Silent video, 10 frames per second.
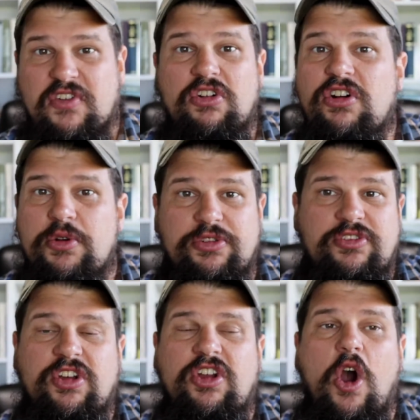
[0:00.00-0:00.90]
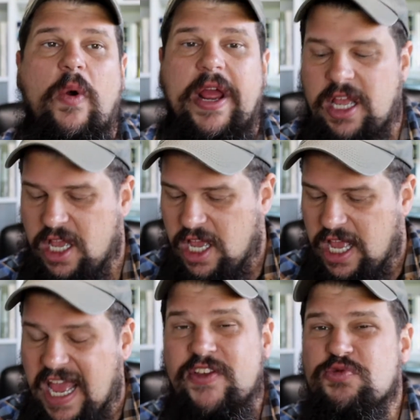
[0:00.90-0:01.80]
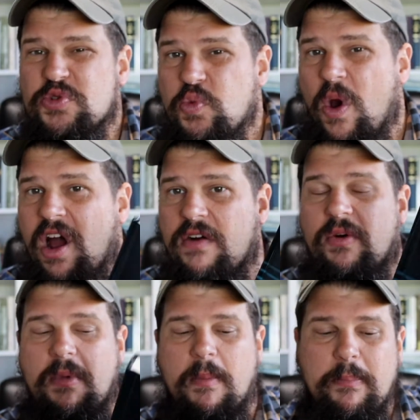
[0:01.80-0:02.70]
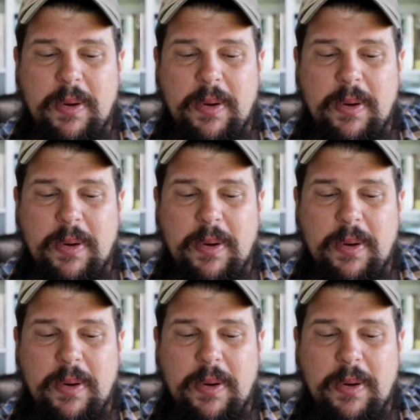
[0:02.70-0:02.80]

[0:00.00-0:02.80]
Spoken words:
close to going, and this was one of them.